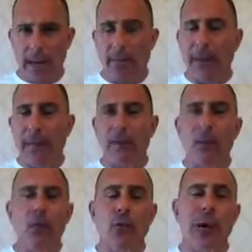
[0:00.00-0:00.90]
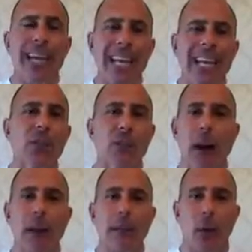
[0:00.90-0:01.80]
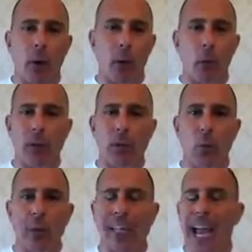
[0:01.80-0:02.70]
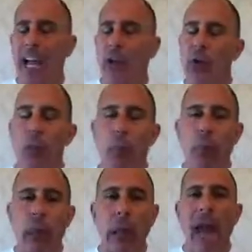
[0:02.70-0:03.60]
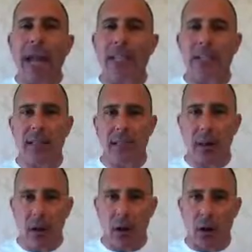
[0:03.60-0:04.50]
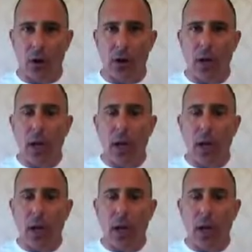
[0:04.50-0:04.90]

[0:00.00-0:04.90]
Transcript: meaning if you train each body part once a week and you blast it hard,